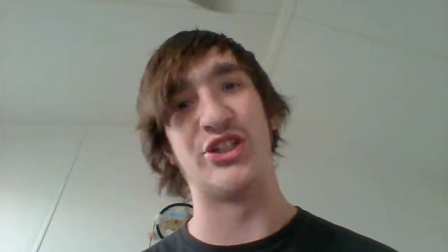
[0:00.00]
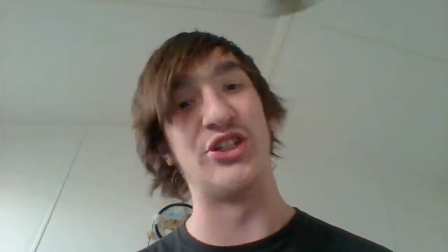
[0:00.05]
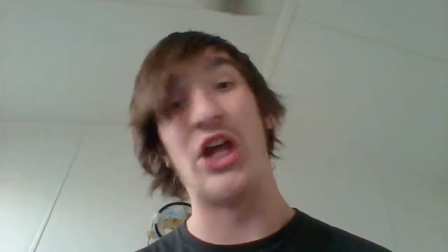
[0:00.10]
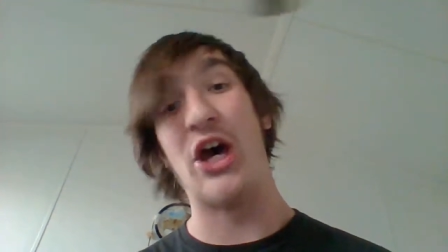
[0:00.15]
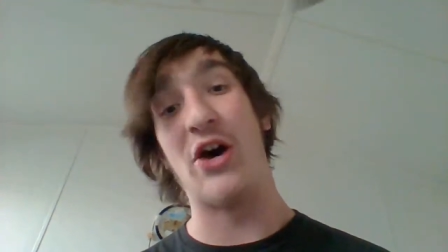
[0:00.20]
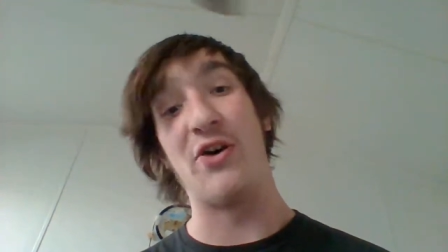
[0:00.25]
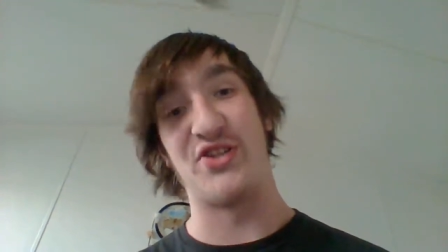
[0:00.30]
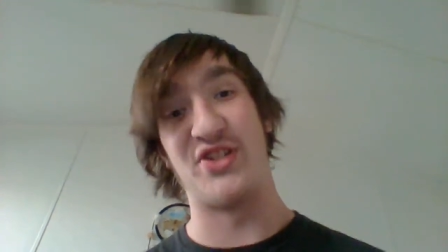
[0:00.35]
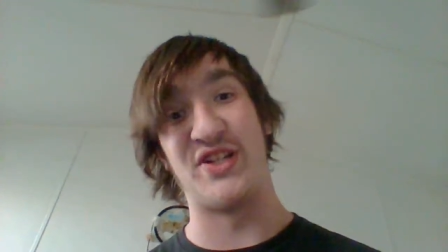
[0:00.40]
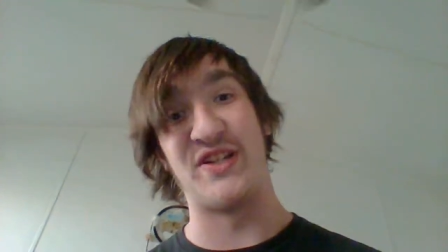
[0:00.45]

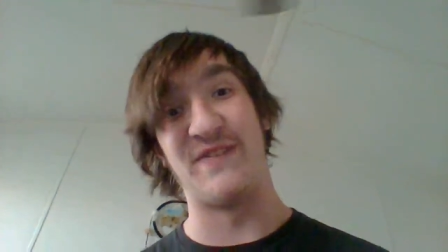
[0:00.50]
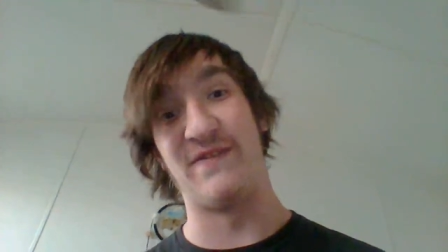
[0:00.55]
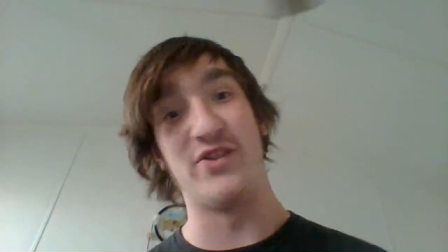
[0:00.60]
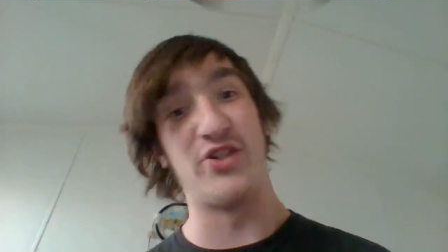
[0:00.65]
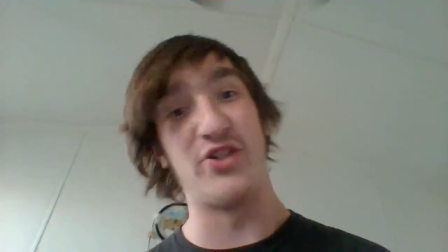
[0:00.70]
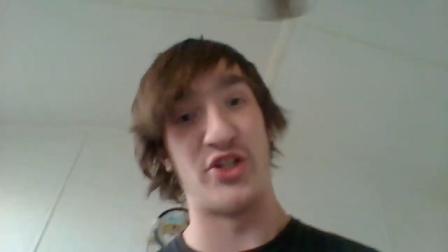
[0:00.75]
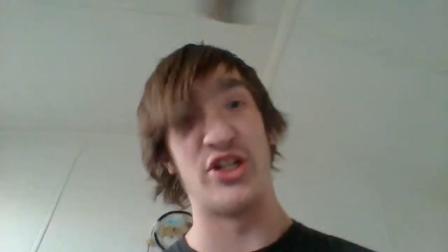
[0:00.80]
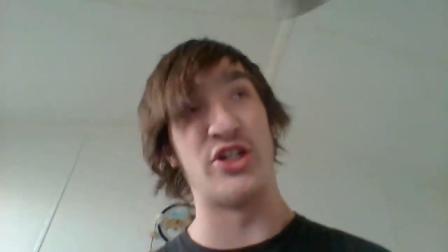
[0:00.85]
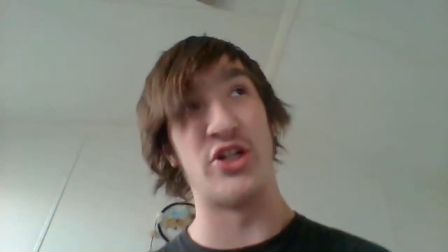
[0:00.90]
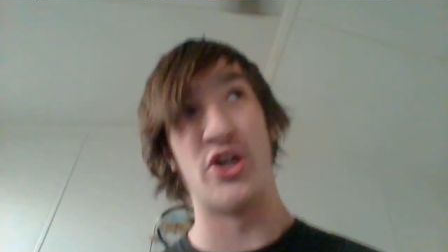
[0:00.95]
No,
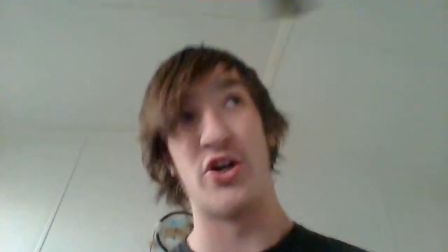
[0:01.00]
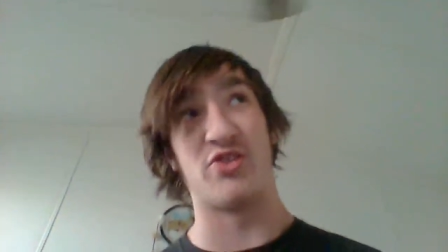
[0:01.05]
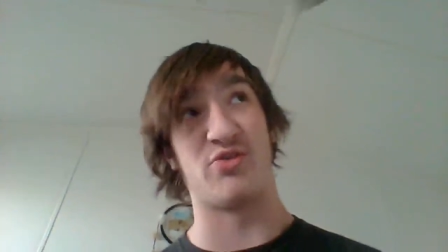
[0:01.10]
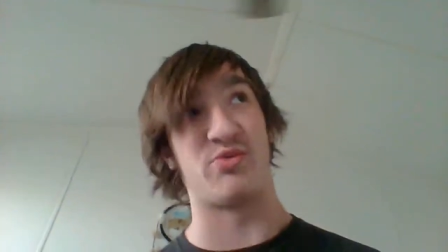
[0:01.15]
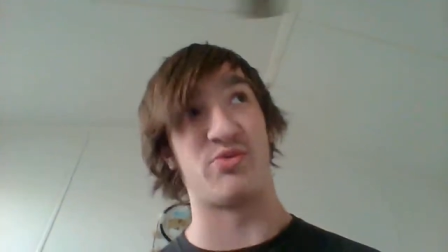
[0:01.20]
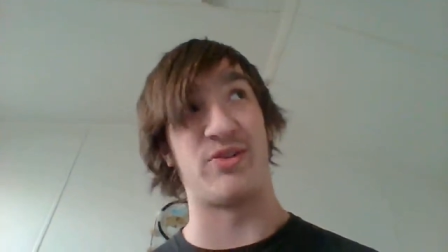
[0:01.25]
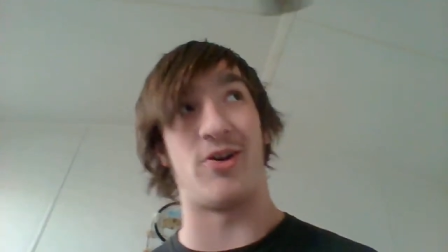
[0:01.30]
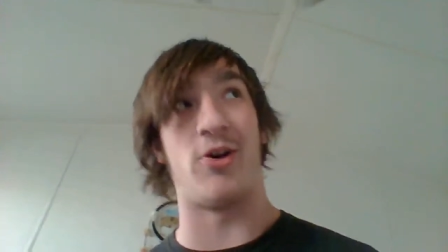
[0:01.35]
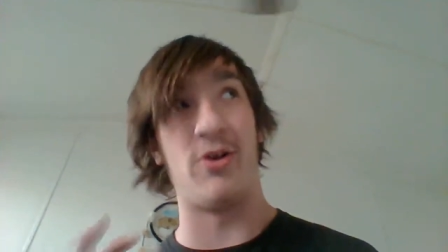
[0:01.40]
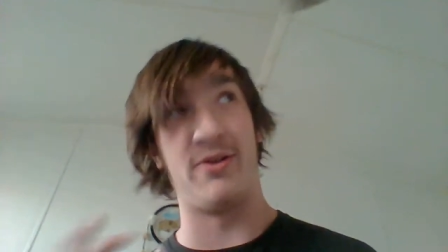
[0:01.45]
she
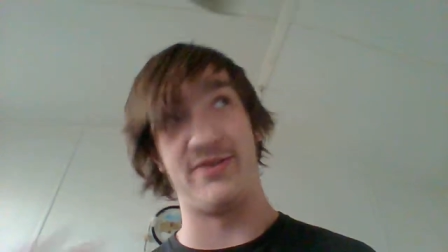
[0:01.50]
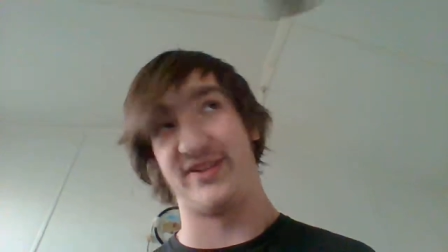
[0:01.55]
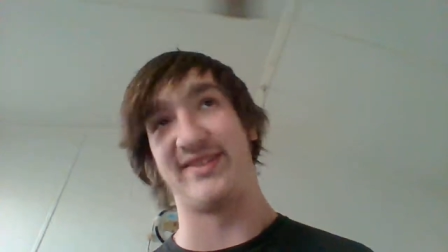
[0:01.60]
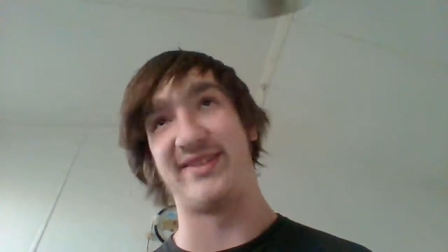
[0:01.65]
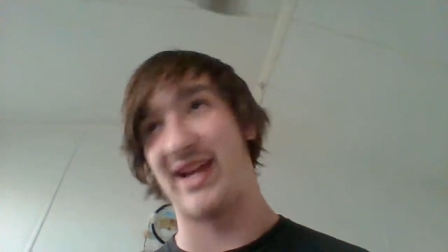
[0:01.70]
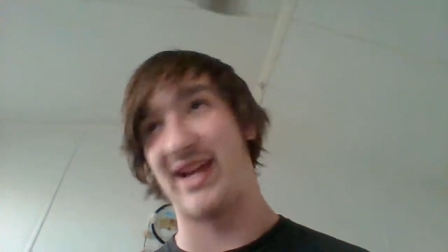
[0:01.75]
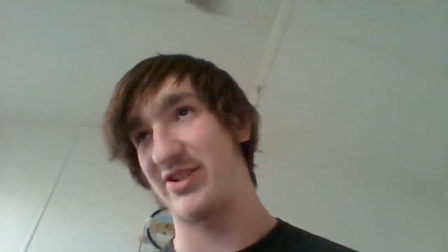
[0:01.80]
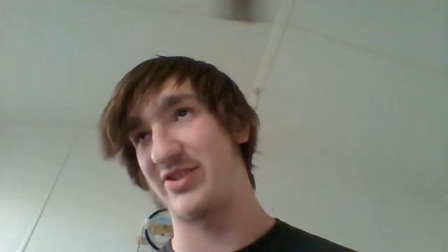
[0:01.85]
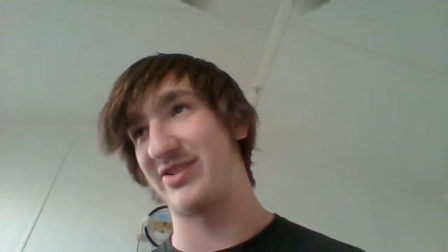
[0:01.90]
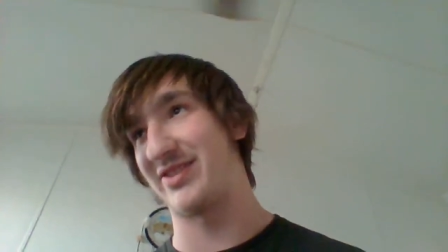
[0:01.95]
knows where all the
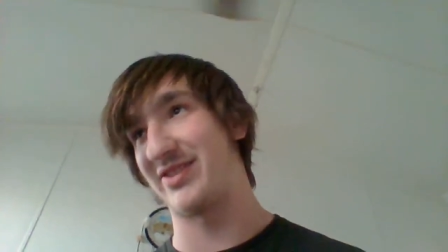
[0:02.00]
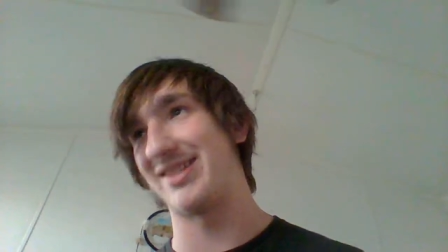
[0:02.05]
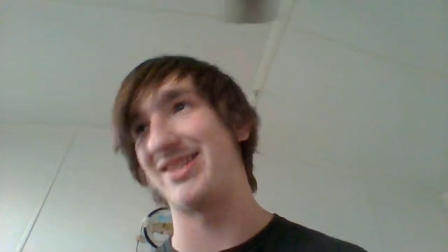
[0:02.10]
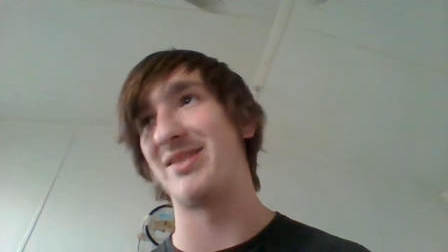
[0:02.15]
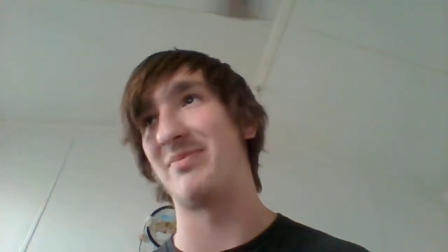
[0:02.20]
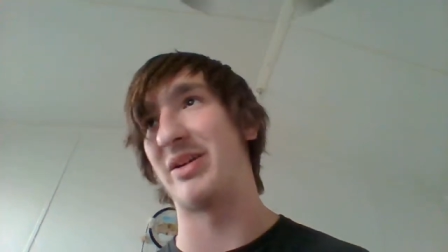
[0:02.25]
stashes is,